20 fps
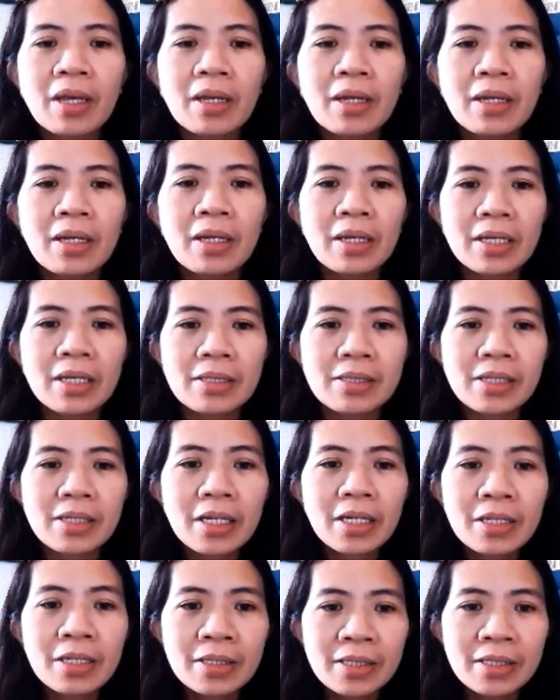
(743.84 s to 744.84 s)
It
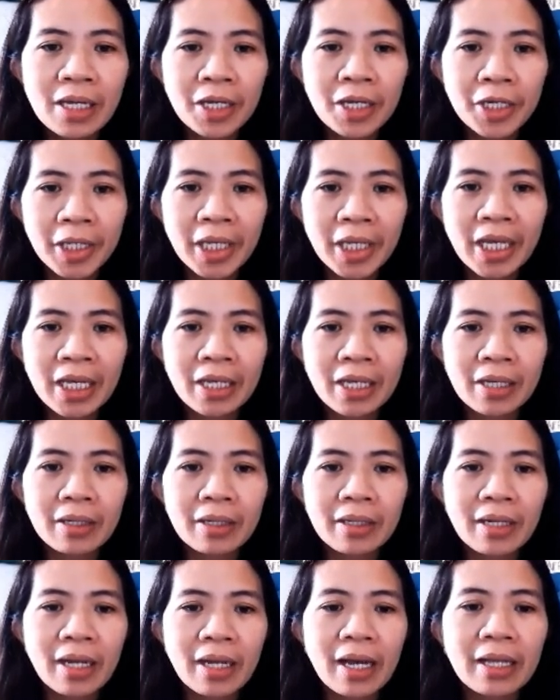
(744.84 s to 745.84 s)
says here
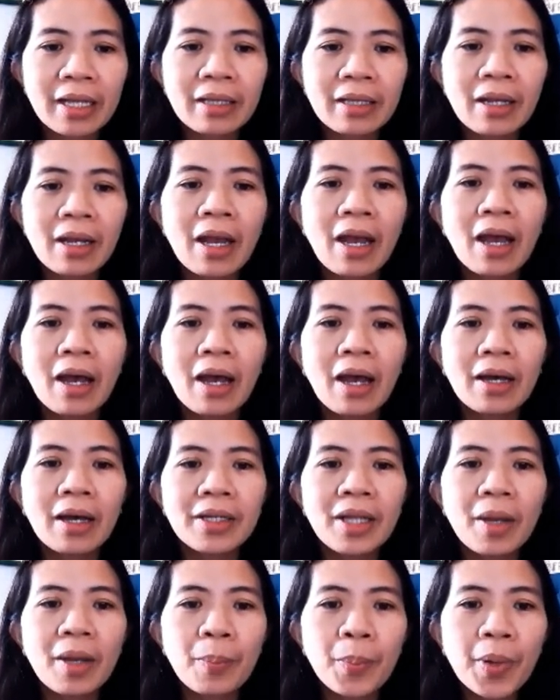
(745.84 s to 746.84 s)
that the
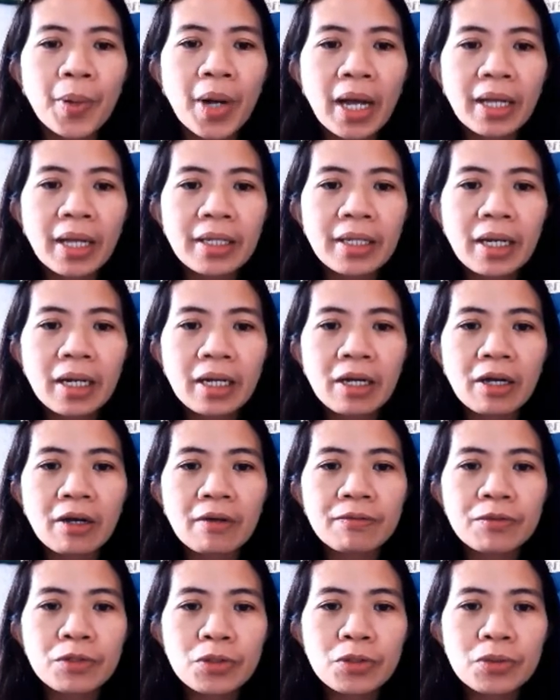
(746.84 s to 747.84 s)
product of
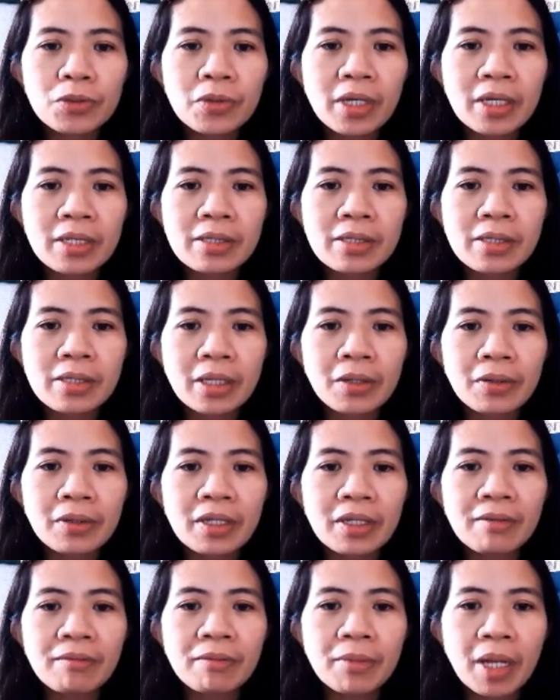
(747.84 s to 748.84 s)
two consecutive
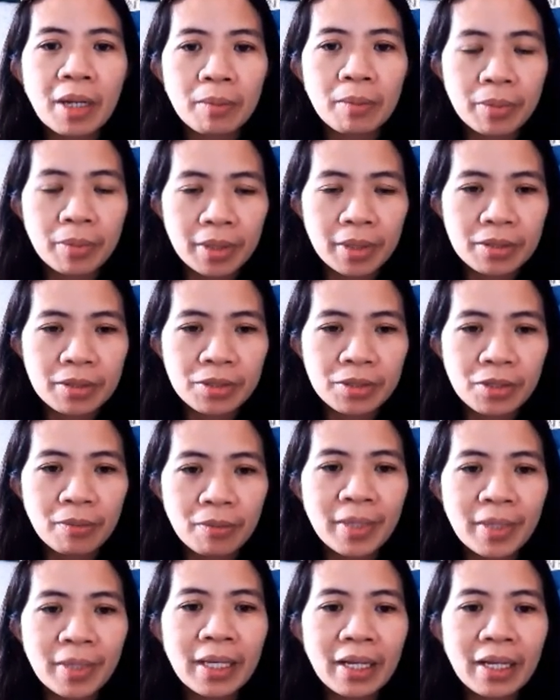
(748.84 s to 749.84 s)
numbers. So
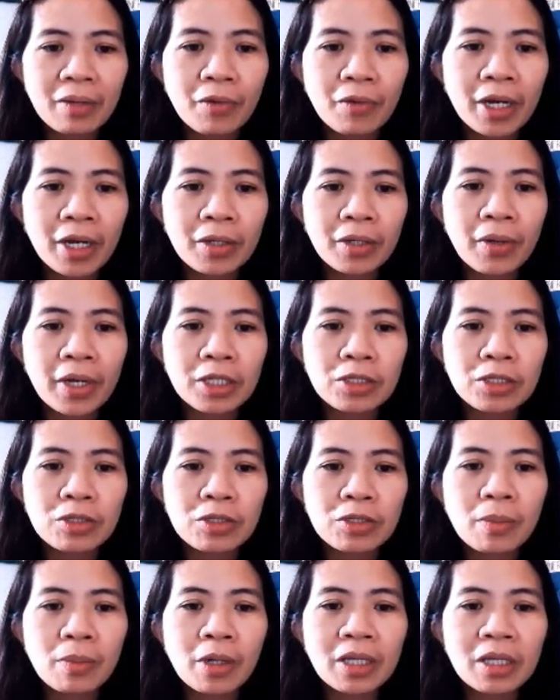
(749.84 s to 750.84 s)
meaning we are going to
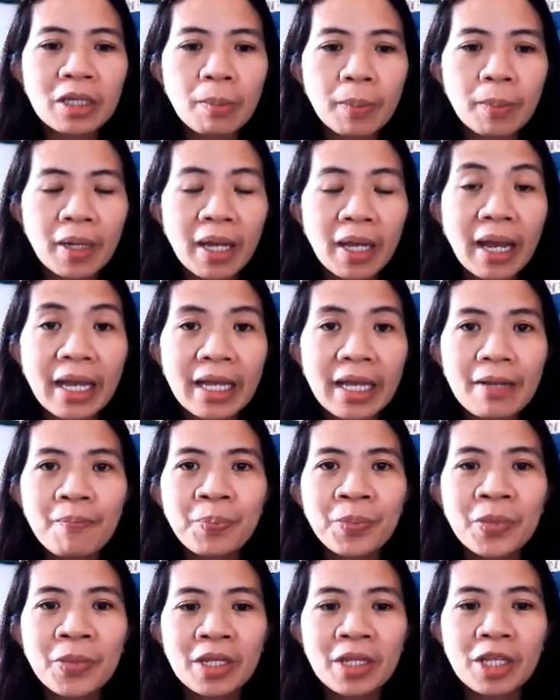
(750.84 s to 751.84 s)
multiply
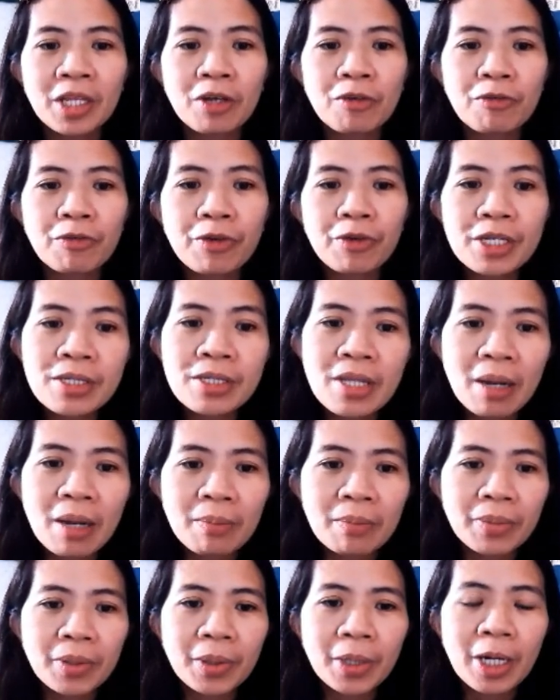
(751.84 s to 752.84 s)
the first
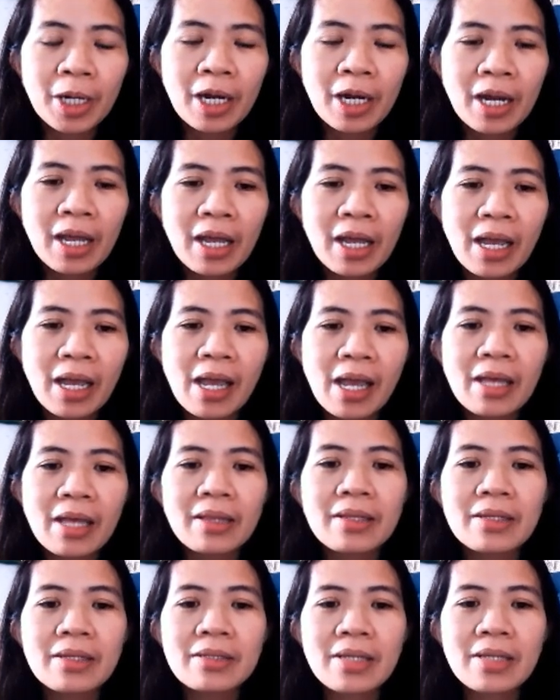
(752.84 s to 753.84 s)
number and the
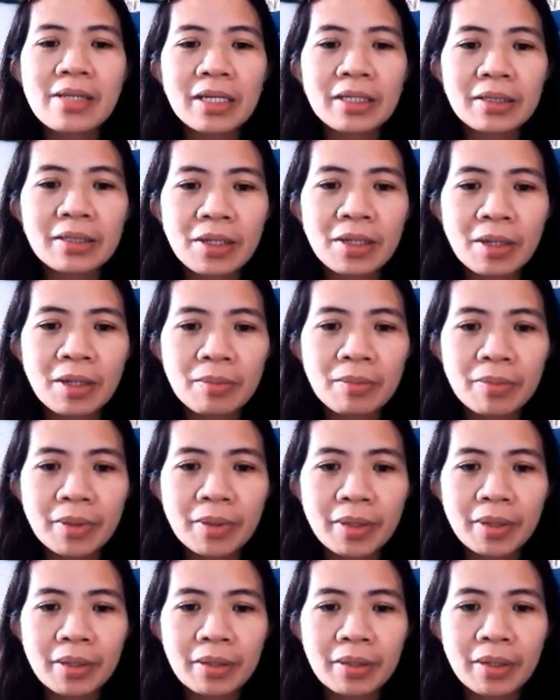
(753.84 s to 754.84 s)
second number,
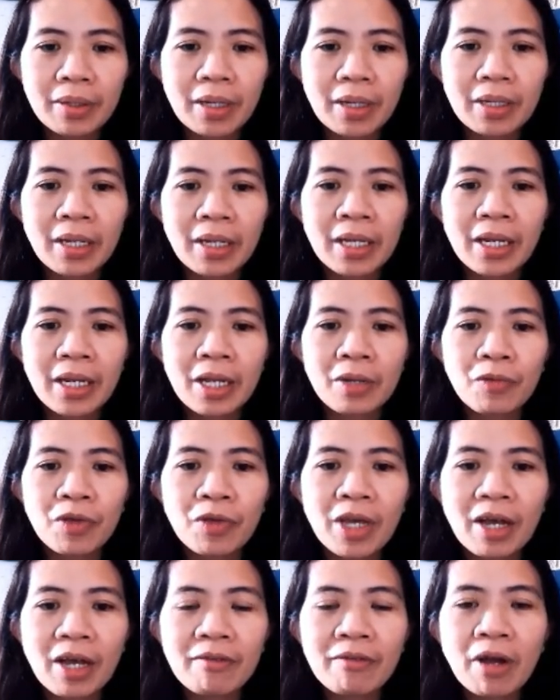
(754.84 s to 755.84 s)
and then we
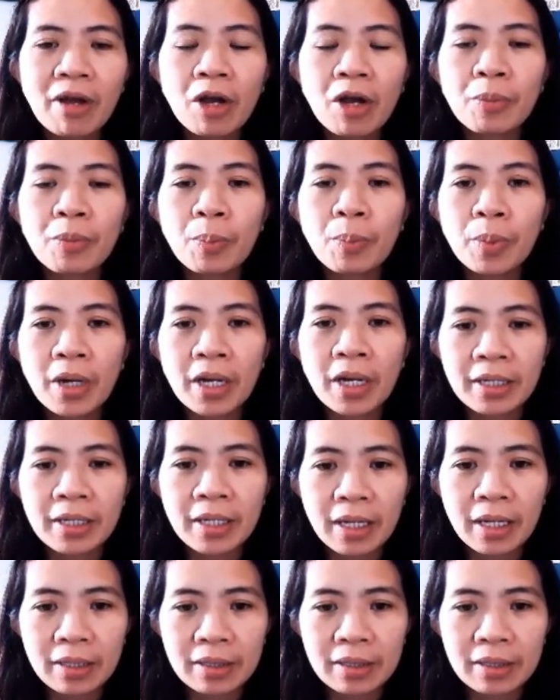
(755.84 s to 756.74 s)
have our product.